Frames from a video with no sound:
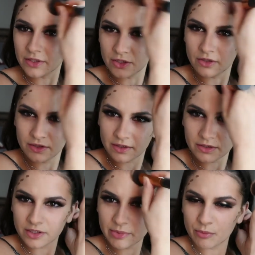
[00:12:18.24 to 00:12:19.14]
a little
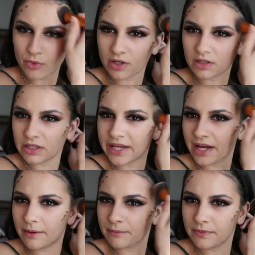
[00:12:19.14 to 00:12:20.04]
little bit more
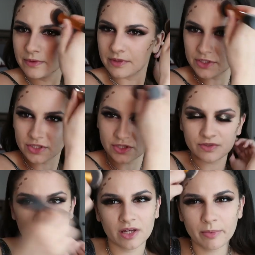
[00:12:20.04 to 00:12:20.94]
glam than just
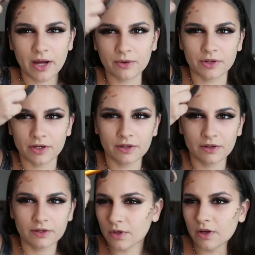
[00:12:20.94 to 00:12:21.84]
using a powder.
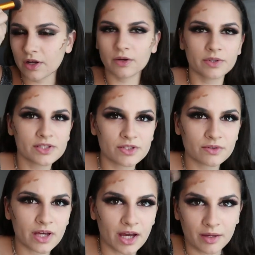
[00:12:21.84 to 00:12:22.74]
I always
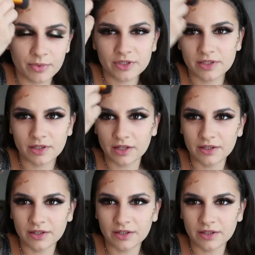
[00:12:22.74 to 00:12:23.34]
do that. I put